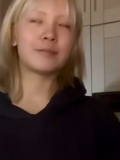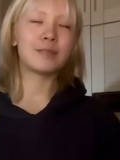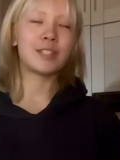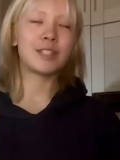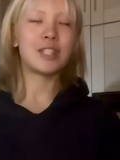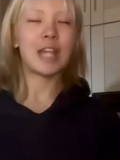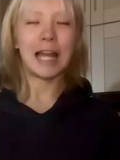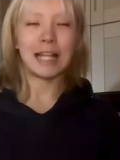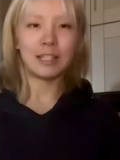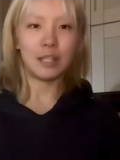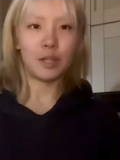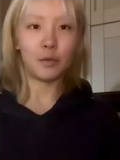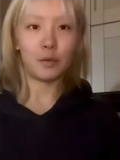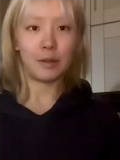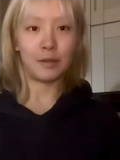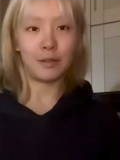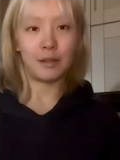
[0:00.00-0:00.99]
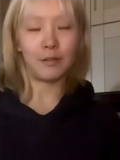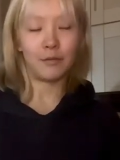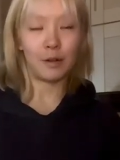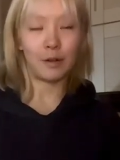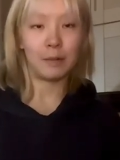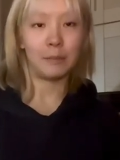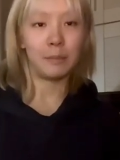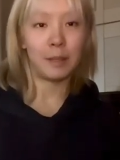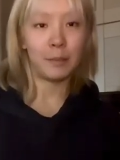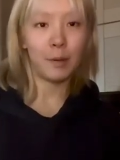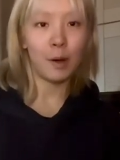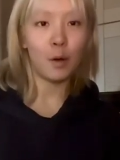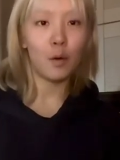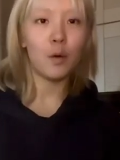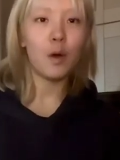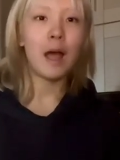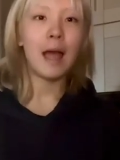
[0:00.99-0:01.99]
chatting with different
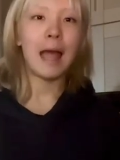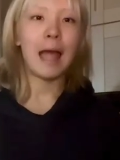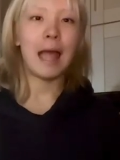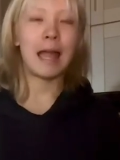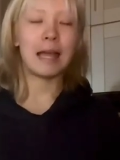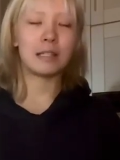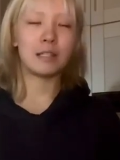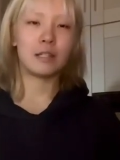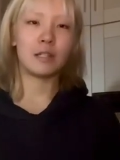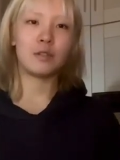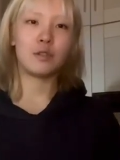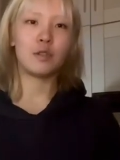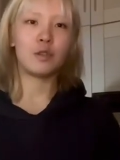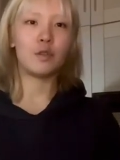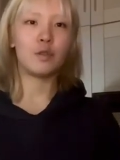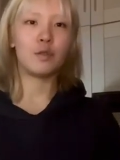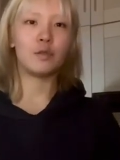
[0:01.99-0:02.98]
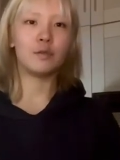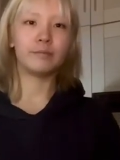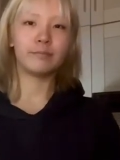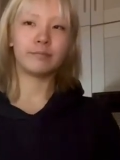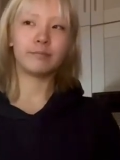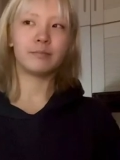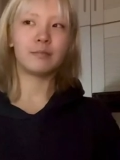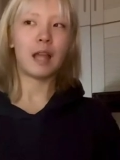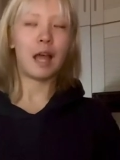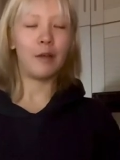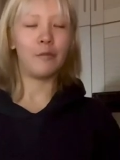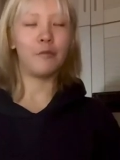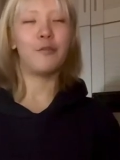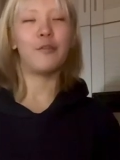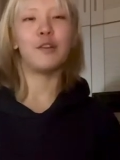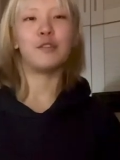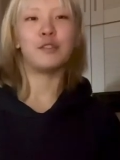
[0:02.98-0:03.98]
people and to
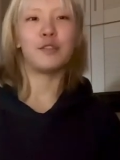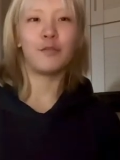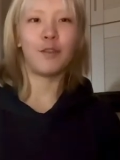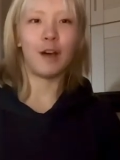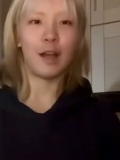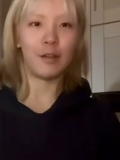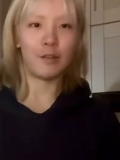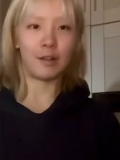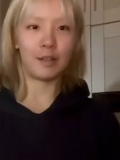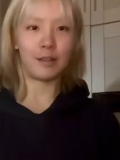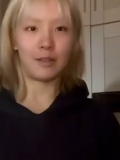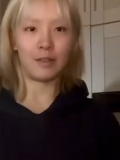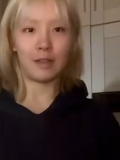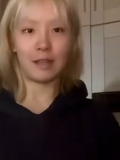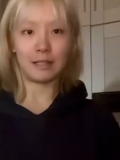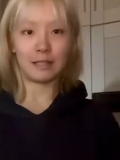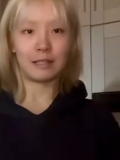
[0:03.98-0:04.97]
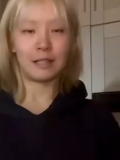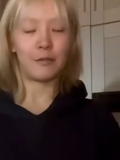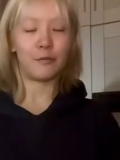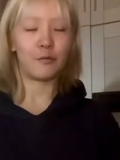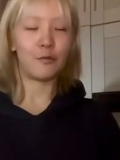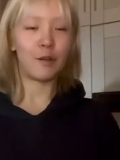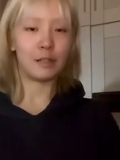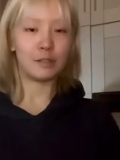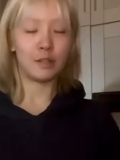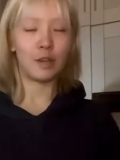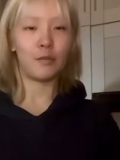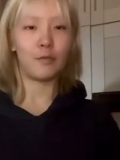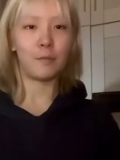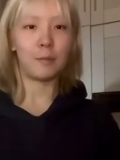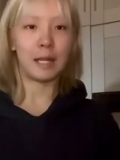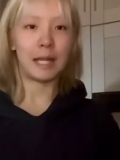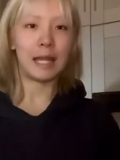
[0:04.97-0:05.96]
unfold various things in front of
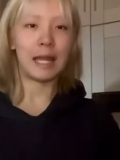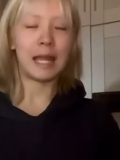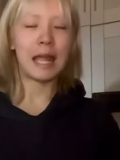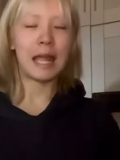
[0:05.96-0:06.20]
me.